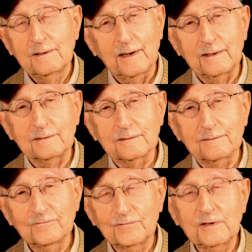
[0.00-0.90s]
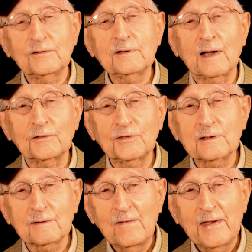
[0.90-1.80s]
And funny thing, I
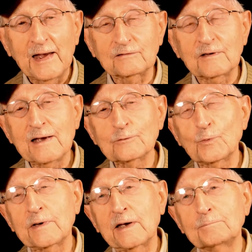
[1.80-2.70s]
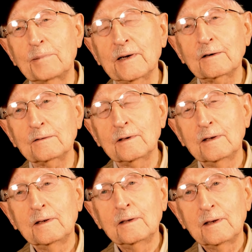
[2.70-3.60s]
think at times we ate better
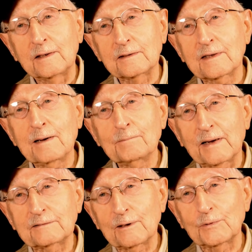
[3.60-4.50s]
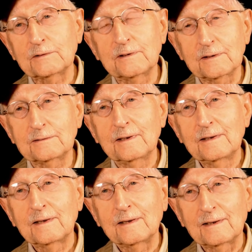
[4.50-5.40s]
in combat than we did
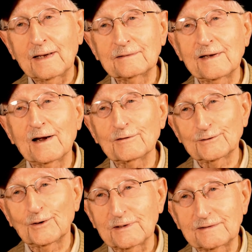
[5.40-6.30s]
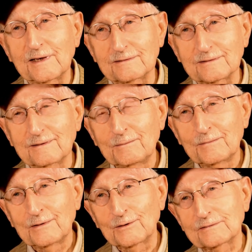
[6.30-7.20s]
at the Arizona desert.
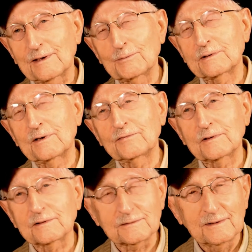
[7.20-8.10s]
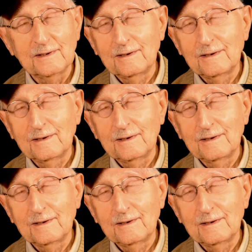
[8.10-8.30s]
Wow. Because they were giving us